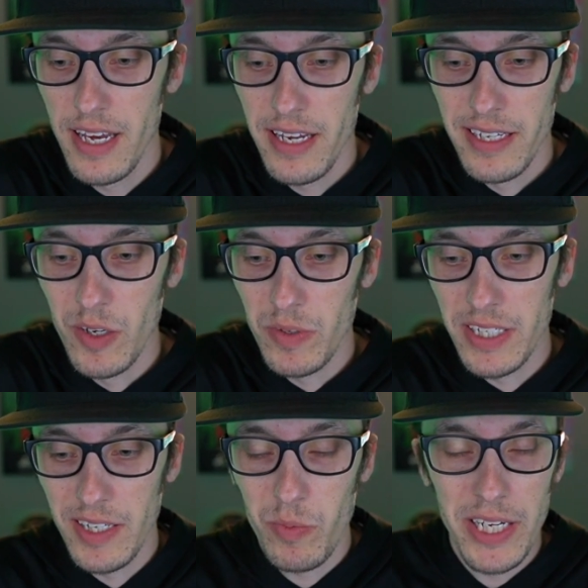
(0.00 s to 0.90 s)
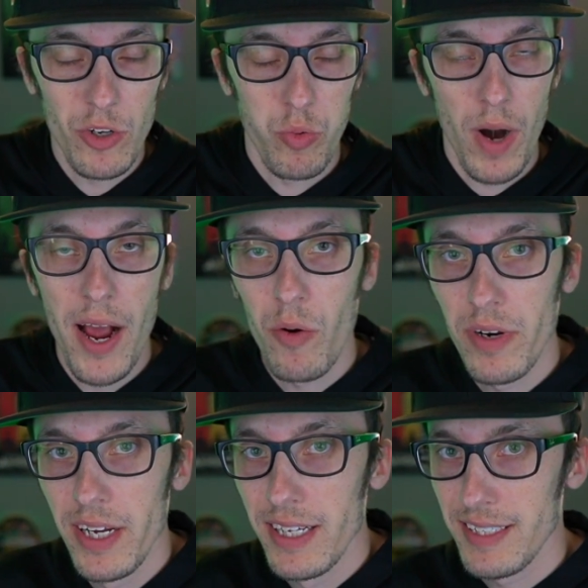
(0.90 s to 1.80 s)
did we crown
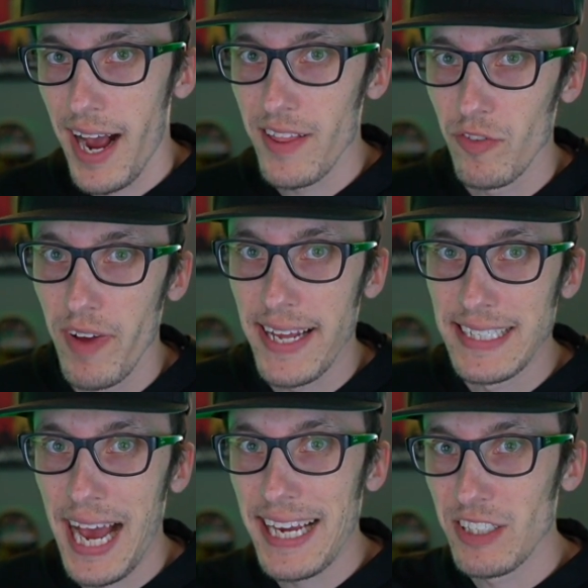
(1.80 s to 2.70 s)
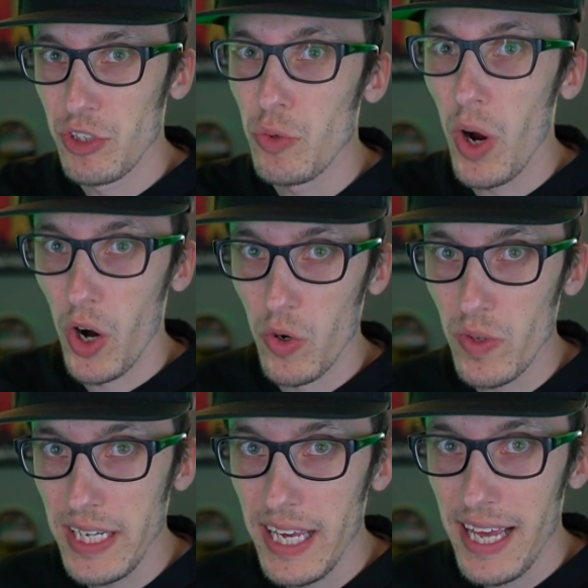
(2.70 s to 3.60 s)
Tyler Van Dyke too
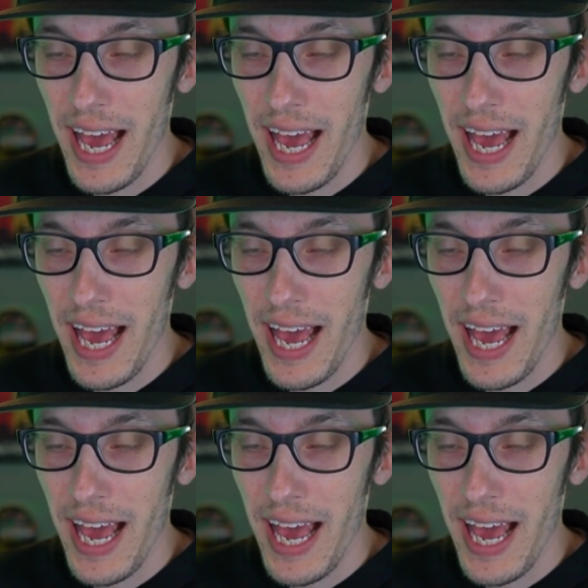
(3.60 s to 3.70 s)
early